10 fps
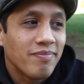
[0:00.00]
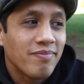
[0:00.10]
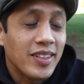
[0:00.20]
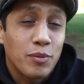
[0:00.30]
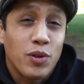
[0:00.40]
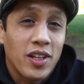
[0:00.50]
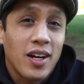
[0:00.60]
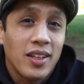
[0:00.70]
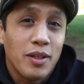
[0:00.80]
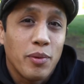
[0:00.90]
That's Brother
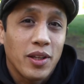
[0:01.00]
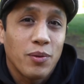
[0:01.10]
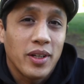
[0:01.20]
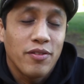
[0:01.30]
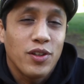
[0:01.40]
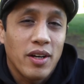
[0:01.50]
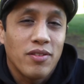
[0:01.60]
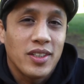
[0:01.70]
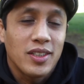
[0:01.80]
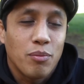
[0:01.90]
Ali, by the way. If you haven't
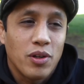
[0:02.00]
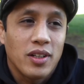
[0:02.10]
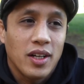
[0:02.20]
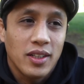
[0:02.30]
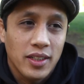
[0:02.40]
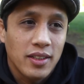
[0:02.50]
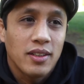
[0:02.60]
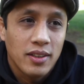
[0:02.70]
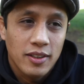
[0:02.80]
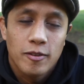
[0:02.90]
listened to Brother Ali,
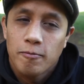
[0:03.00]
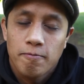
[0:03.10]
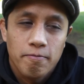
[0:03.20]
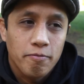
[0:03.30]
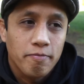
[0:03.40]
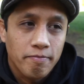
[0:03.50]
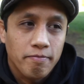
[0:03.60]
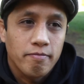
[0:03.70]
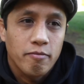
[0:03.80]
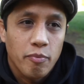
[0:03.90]

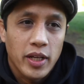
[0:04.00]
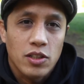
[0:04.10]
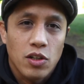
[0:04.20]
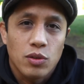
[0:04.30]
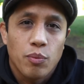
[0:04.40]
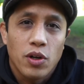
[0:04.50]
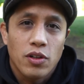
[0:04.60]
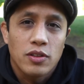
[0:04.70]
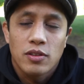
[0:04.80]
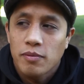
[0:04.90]
man's got some
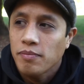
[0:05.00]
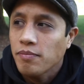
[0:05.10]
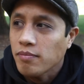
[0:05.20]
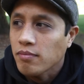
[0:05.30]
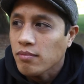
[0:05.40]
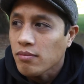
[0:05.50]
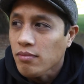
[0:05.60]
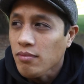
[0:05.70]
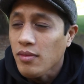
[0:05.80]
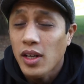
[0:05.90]
bars.
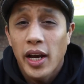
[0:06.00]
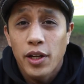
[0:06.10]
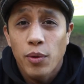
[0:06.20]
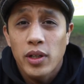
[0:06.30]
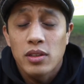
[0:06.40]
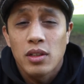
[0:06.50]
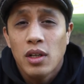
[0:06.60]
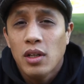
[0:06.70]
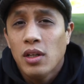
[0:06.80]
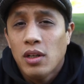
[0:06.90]
Anyways,
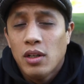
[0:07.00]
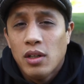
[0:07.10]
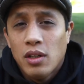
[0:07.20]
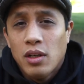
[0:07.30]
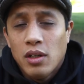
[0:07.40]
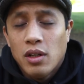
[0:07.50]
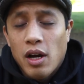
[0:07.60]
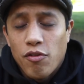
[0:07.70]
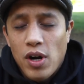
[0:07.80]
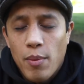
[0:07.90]

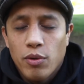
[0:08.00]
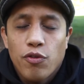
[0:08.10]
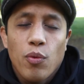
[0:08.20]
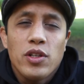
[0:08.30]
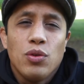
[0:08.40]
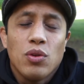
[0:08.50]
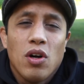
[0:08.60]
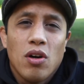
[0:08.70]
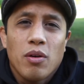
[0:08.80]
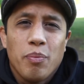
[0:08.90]
I've rambled for way too
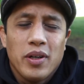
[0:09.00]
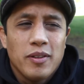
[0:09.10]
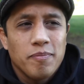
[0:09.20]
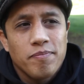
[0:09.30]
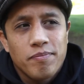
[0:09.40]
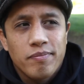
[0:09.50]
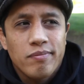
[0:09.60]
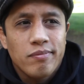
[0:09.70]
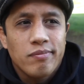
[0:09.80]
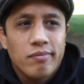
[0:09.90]
long, but
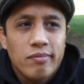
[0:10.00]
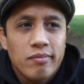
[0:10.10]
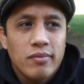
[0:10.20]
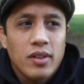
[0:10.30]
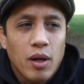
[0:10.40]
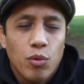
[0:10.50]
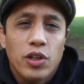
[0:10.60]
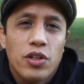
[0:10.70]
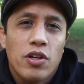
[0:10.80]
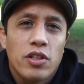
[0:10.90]
I'm really
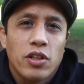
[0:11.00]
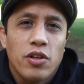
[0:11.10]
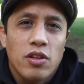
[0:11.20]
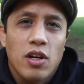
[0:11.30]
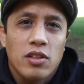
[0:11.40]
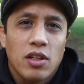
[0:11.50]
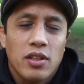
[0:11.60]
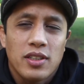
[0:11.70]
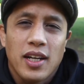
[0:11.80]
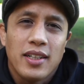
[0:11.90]
curious on your thoughts on
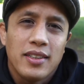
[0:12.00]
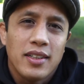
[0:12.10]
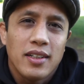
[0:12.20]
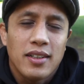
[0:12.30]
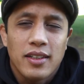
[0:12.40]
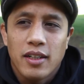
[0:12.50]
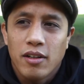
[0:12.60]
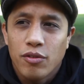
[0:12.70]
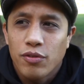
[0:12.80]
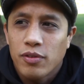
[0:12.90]
this idea
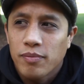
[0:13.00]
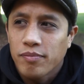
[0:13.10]
of